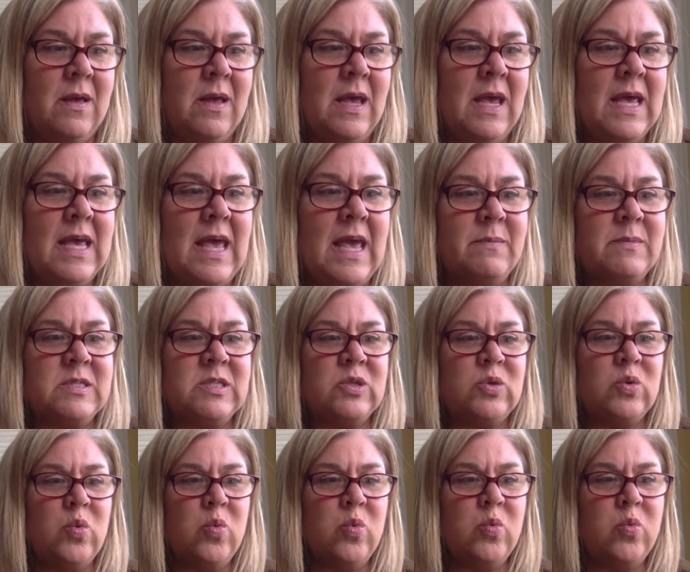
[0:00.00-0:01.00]
He came
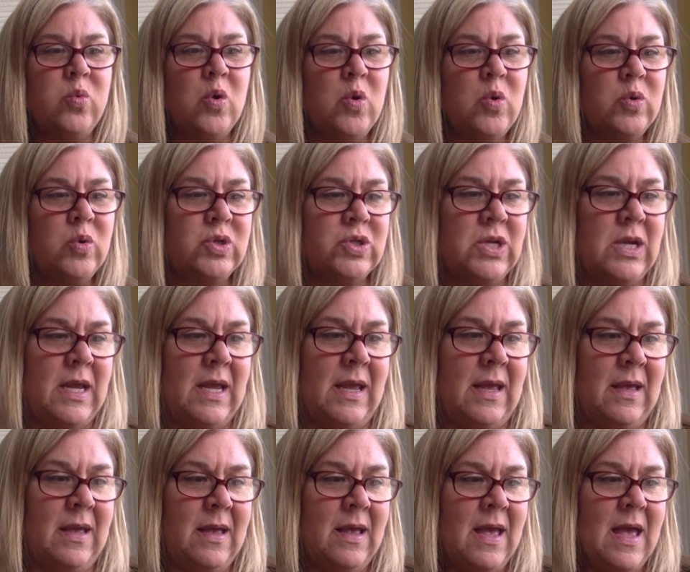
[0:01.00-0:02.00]

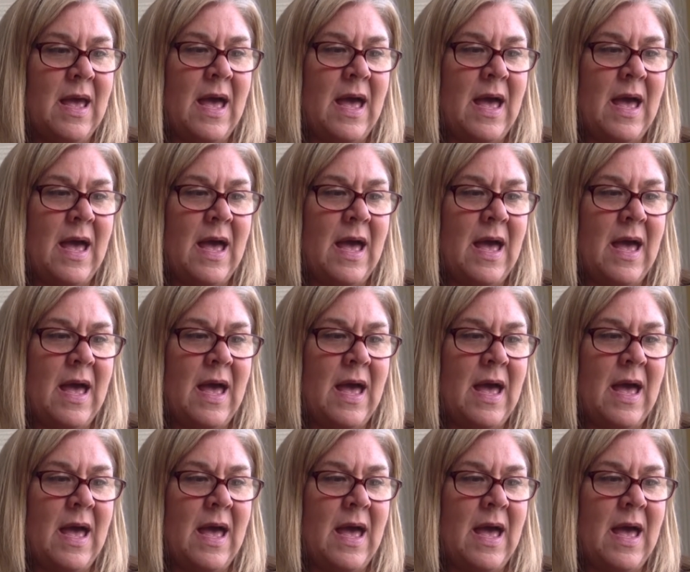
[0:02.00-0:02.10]
swooshing